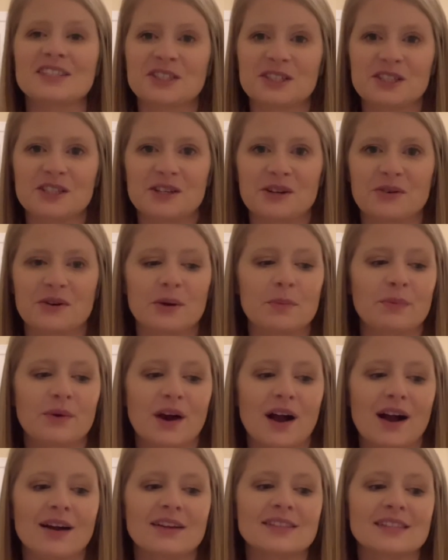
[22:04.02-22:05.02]
Denona
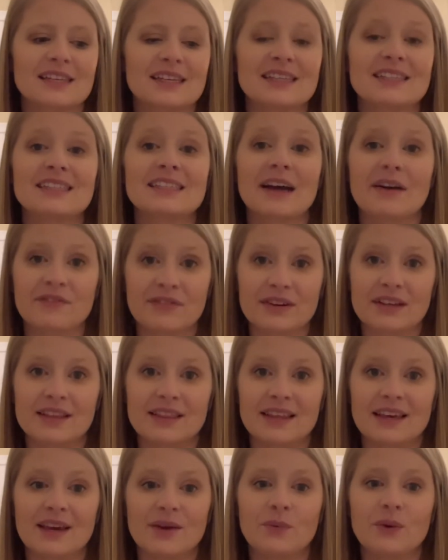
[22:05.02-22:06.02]
Bronze,
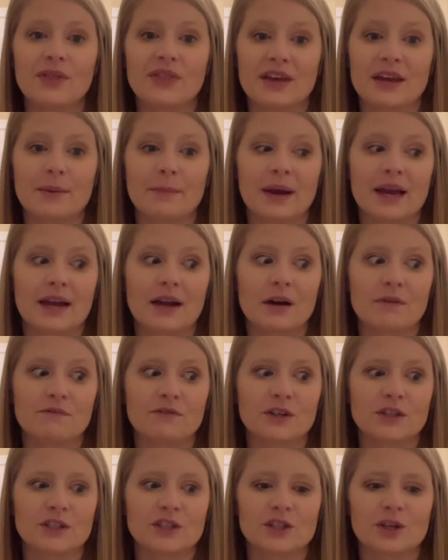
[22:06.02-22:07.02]
definitely within my
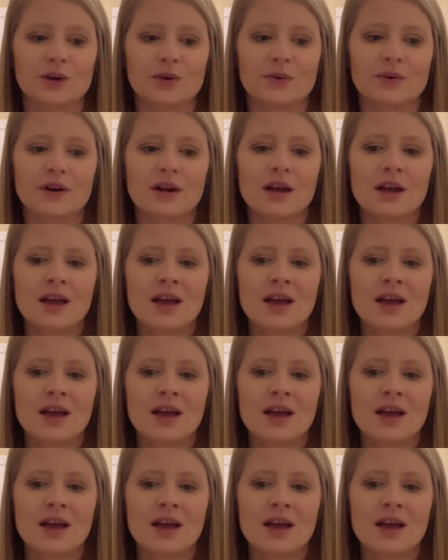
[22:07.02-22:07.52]
comfort zone.